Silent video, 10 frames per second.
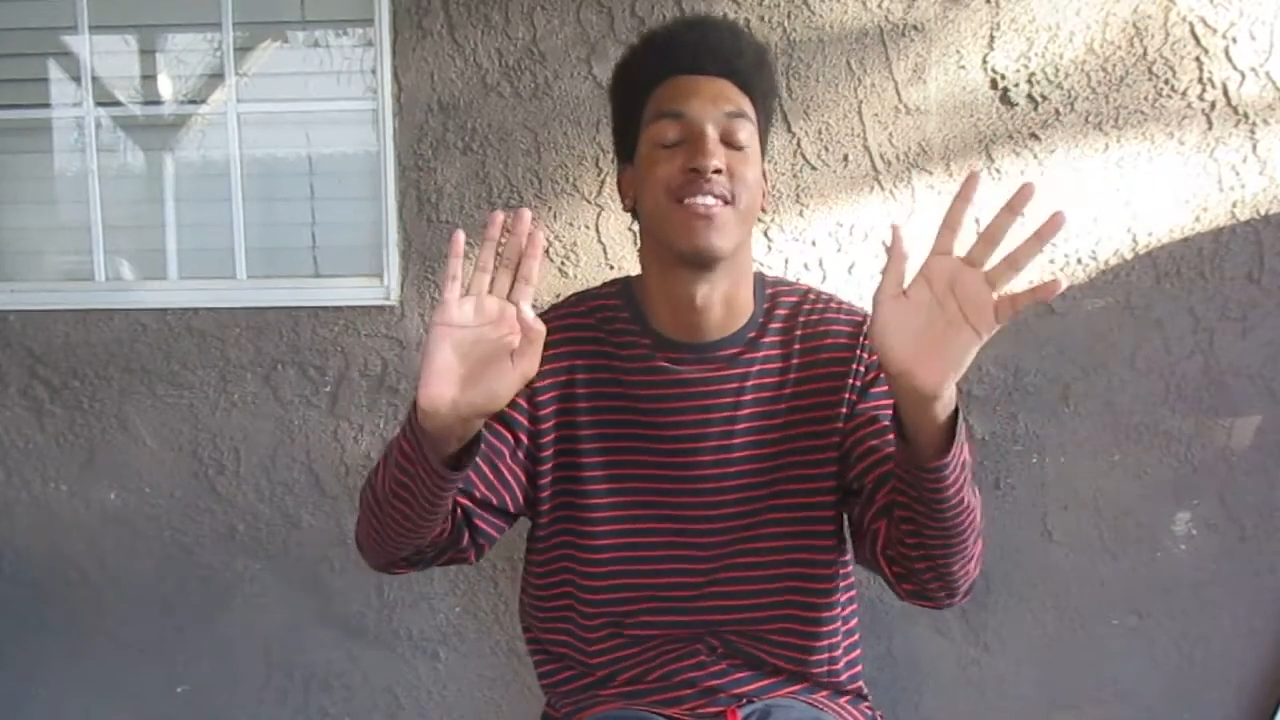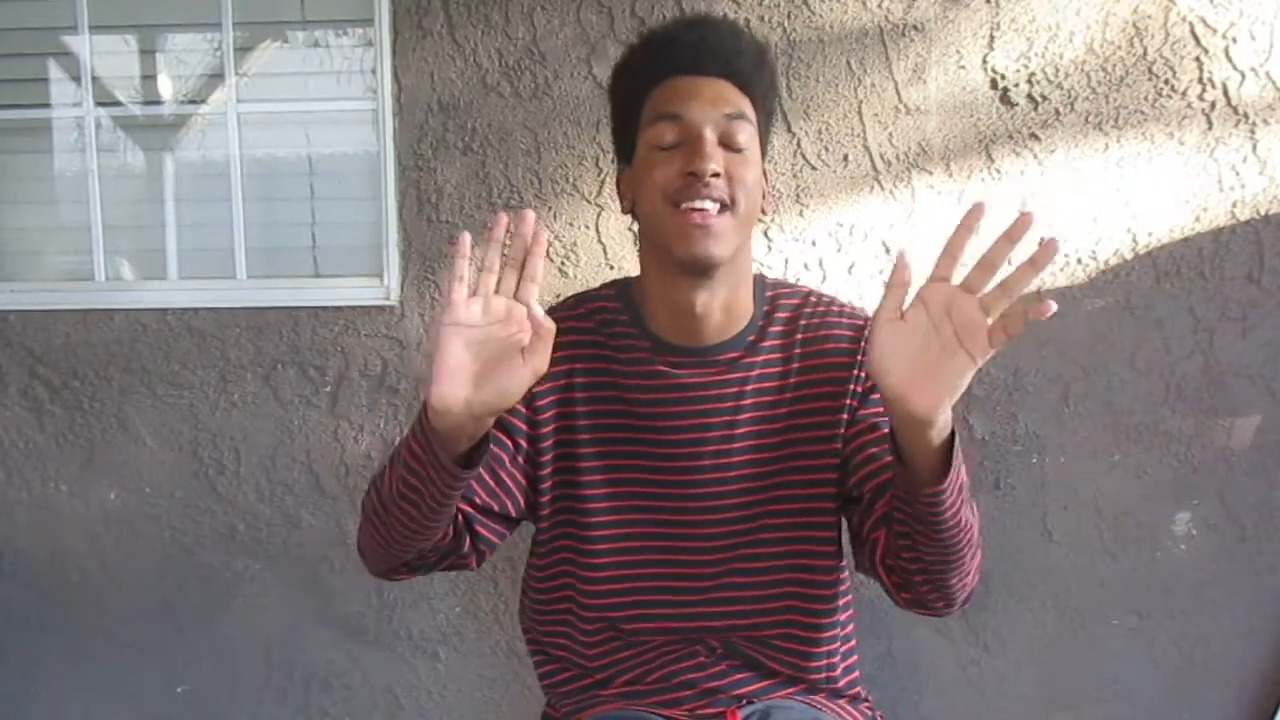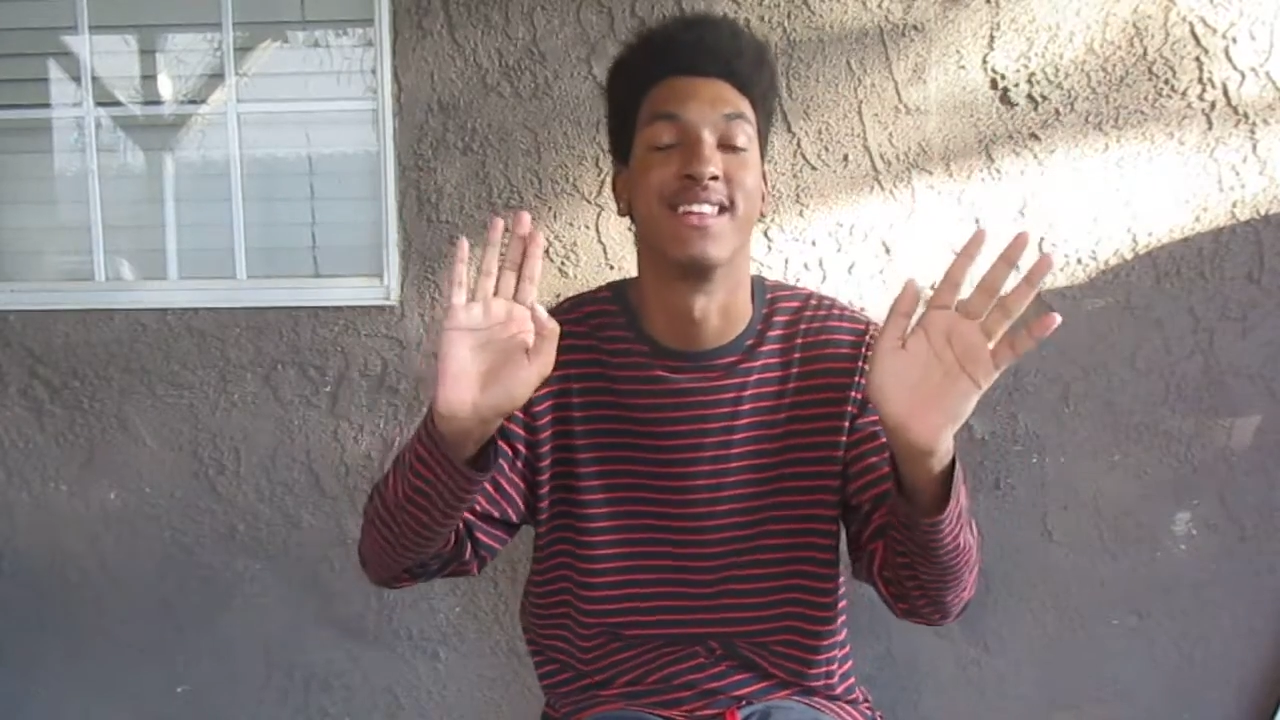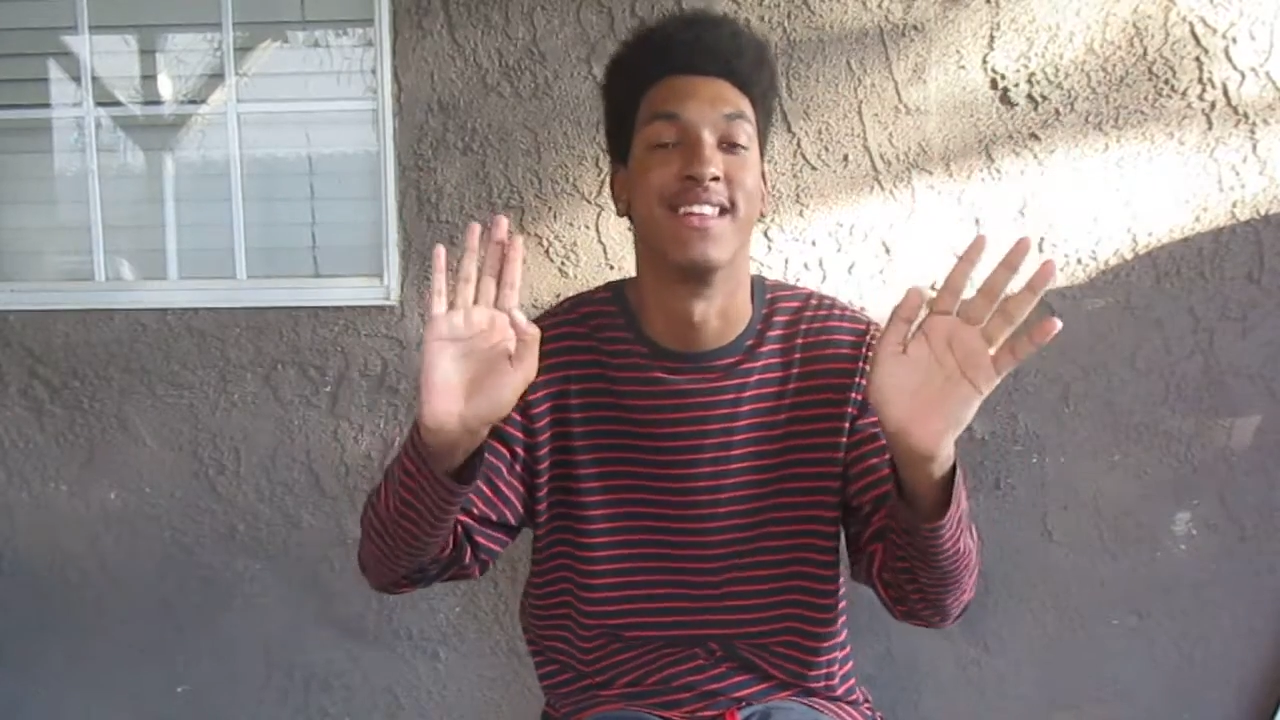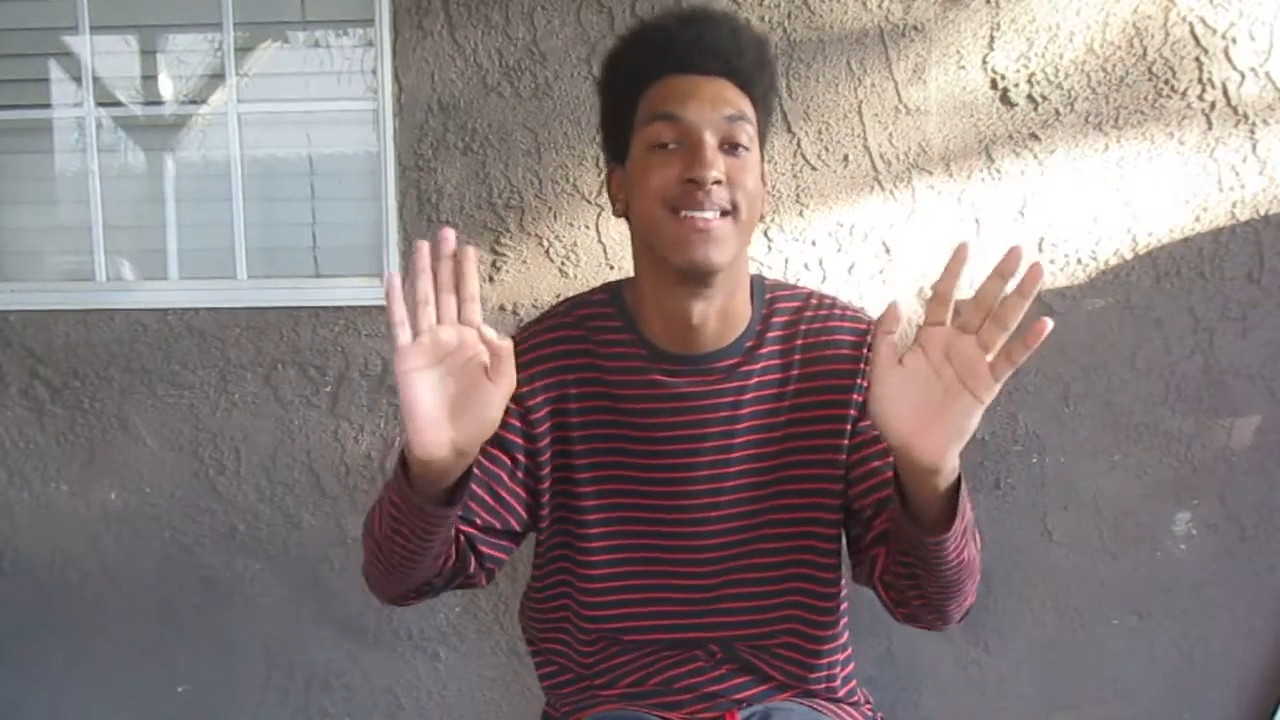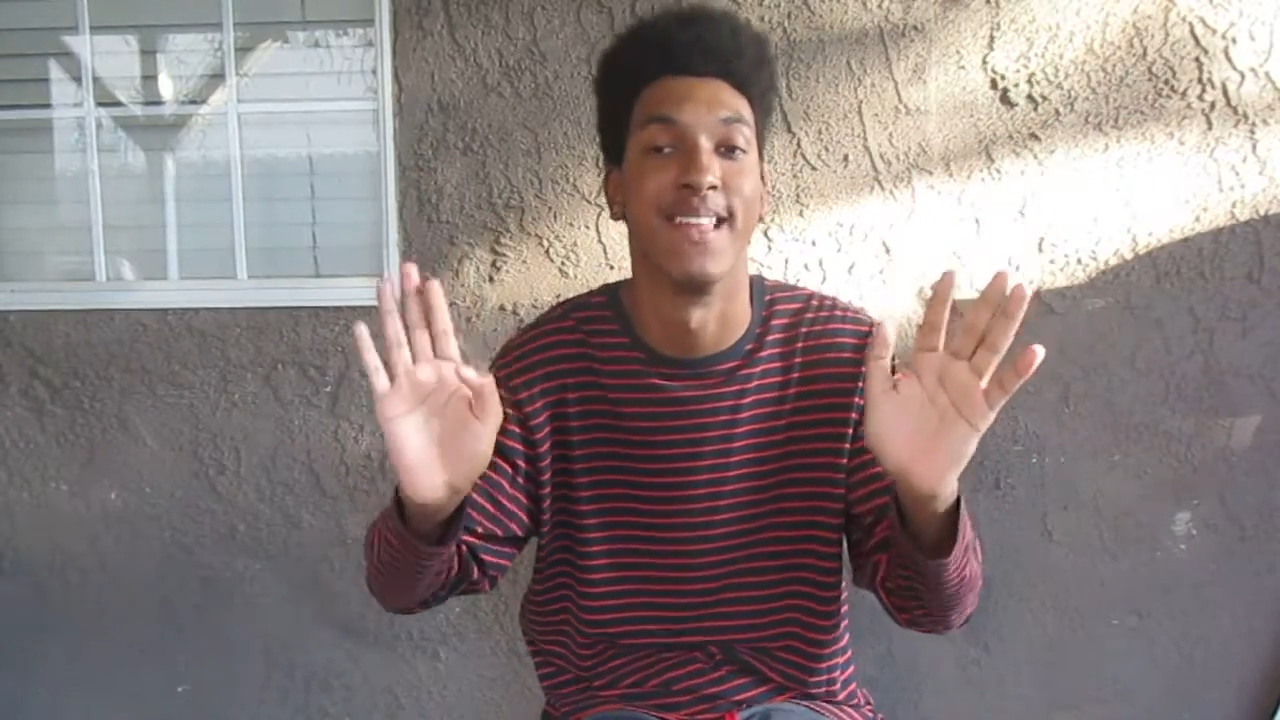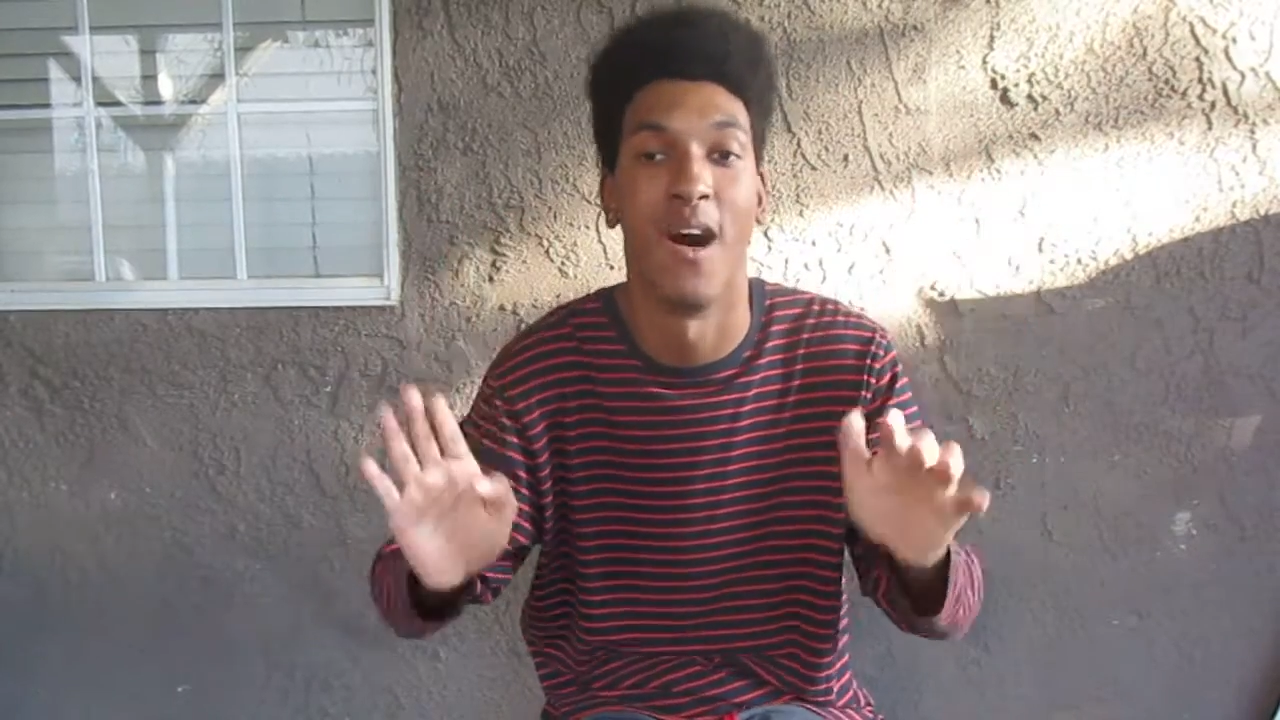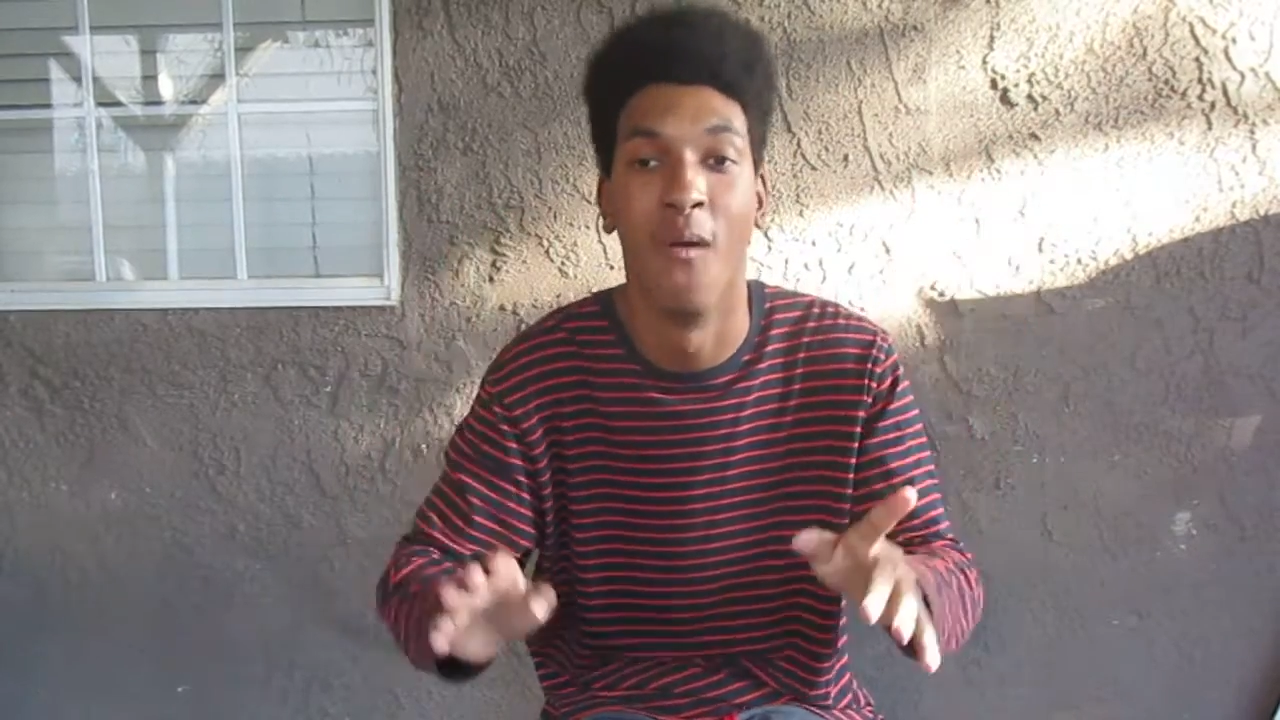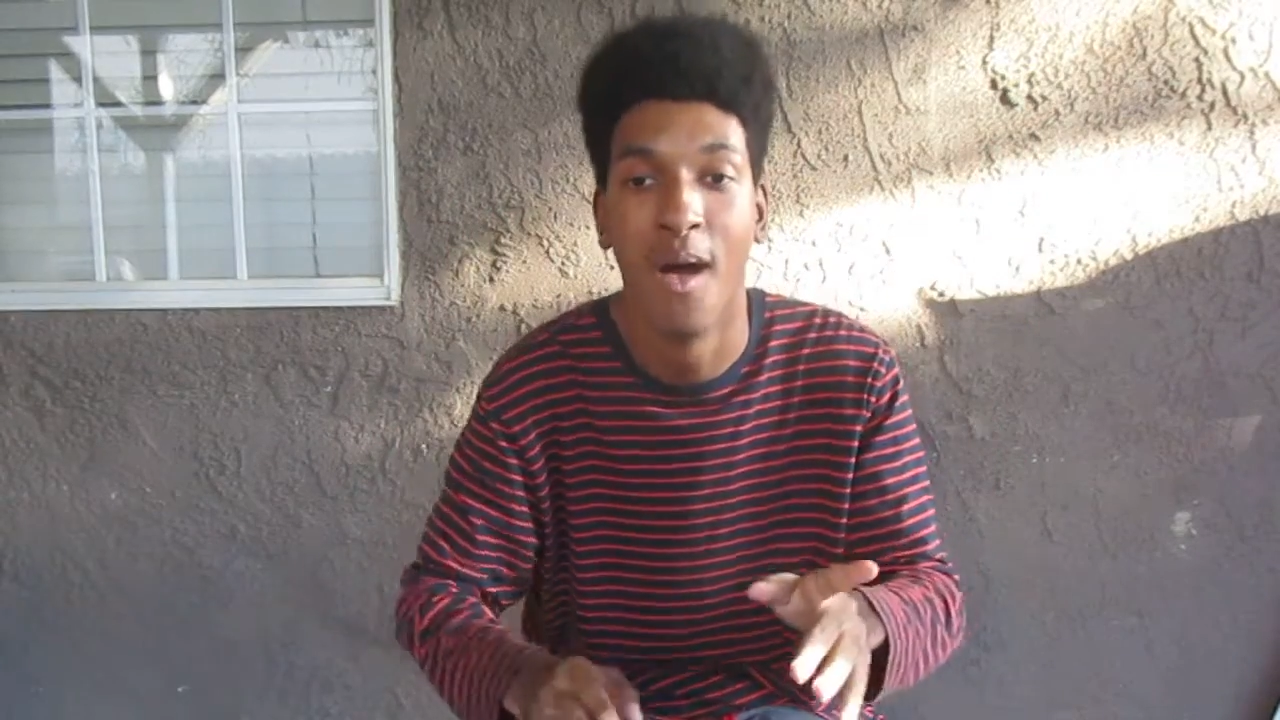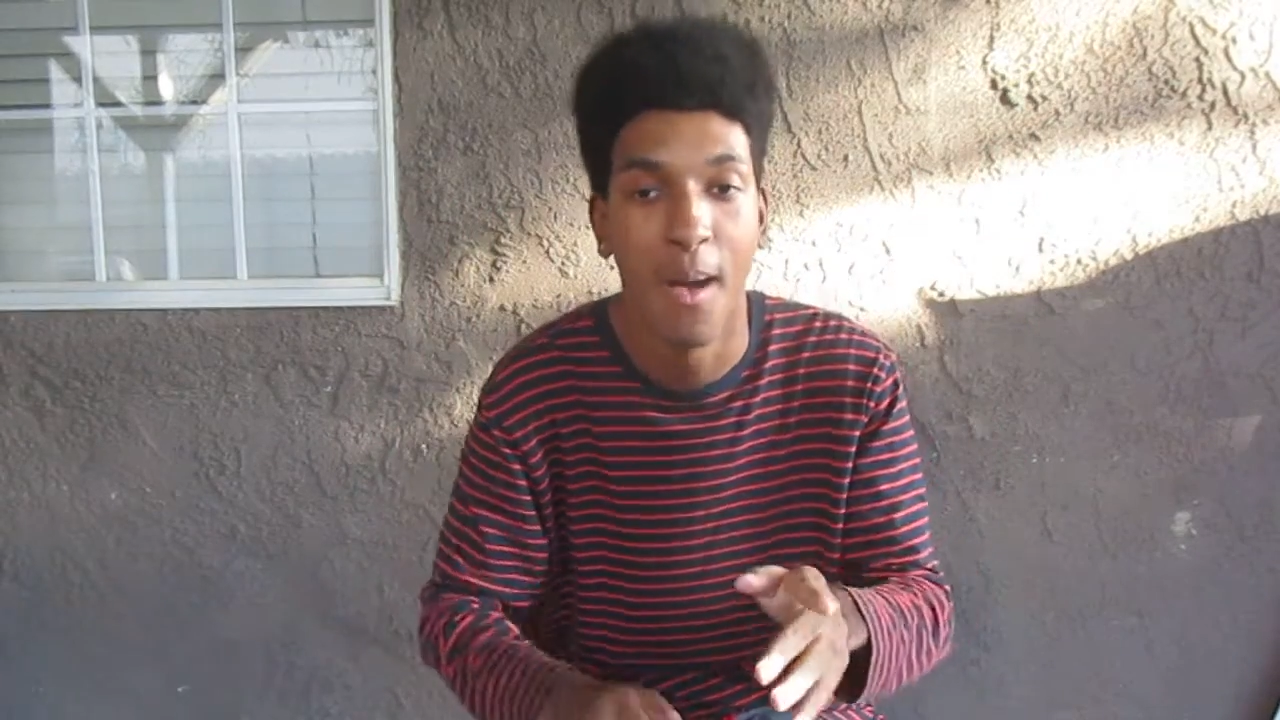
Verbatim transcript: said this now.